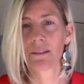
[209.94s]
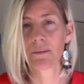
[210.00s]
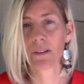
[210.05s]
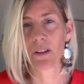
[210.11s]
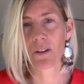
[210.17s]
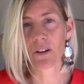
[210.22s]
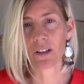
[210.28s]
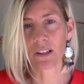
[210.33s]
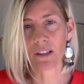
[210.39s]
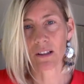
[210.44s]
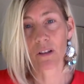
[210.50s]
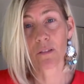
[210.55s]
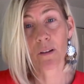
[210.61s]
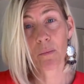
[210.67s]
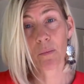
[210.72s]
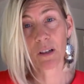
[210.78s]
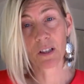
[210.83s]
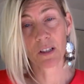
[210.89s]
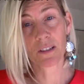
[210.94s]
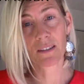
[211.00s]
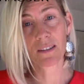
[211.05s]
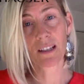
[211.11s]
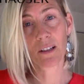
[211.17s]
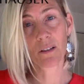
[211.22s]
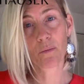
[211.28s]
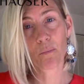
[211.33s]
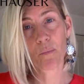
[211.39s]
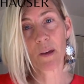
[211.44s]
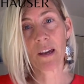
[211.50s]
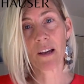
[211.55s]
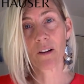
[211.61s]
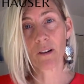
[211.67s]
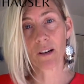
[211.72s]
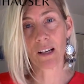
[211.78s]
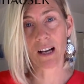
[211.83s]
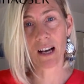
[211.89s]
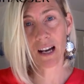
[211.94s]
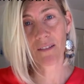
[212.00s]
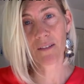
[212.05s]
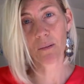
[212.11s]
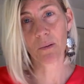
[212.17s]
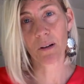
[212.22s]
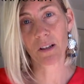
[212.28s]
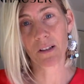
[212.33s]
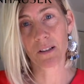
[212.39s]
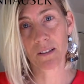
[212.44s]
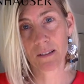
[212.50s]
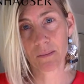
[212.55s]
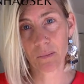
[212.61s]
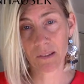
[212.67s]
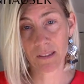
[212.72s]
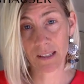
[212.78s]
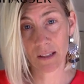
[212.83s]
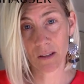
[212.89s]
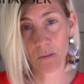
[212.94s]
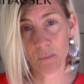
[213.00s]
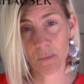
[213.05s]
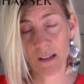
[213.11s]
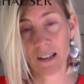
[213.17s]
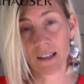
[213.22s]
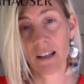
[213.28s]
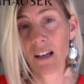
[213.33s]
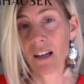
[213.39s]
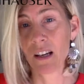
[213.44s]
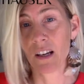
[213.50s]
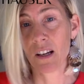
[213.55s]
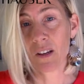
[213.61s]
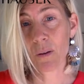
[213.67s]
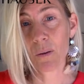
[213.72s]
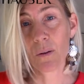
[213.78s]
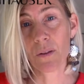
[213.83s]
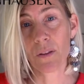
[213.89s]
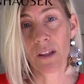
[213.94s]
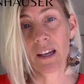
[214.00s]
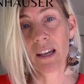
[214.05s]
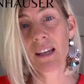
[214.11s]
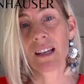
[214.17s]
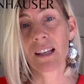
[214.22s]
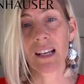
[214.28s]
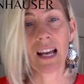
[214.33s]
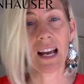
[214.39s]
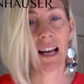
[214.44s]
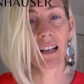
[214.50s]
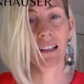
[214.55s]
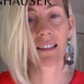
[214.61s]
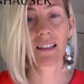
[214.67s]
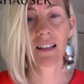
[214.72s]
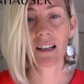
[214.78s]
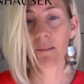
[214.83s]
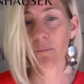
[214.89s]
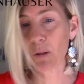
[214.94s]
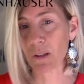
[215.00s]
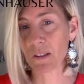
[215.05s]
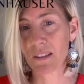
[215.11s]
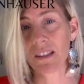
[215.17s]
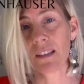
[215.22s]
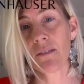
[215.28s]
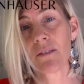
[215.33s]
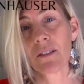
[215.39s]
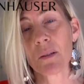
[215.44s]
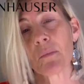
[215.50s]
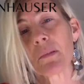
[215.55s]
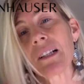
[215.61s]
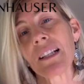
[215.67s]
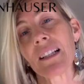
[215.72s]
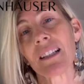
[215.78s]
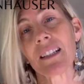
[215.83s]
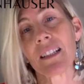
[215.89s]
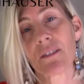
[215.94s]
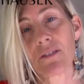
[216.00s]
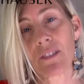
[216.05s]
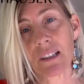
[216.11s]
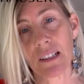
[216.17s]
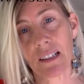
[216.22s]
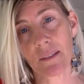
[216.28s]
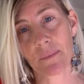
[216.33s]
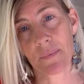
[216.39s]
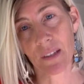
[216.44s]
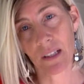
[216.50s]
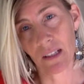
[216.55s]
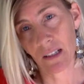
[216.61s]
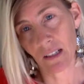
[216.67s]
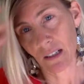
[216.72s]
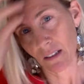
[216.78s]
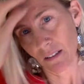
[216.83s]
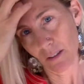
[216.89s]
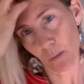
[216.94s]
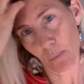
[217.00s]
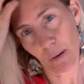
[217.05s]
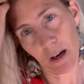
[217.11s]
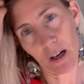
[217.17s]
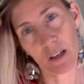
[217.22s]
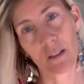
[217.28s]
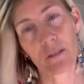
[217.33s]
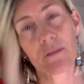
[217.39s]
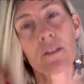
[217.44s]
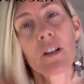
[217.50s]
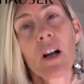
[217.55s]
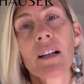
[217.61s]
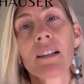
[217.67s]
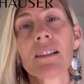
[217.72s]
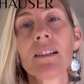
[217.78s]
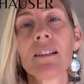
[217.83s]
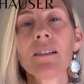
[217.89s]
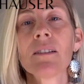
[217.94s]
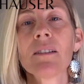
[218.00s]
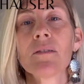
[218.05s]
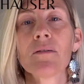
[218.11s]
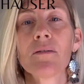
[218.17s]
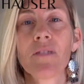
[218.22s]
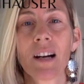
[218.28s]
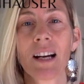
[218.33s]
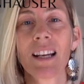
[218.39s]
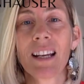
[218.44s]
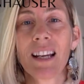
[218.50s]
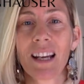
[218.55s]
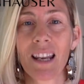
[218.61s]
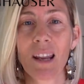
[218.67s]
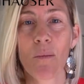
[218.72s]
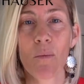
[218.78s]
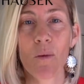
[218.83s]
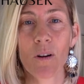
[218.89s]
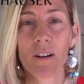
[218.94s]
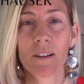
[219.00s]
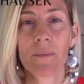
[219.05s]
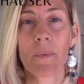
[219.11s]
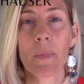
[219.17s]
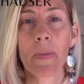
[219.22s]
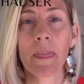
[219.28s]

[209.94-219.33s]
whether in a low vibrational state of being or in a high vibrational state of being, you think and act and perceive completely differently. So part of not fighting anymore,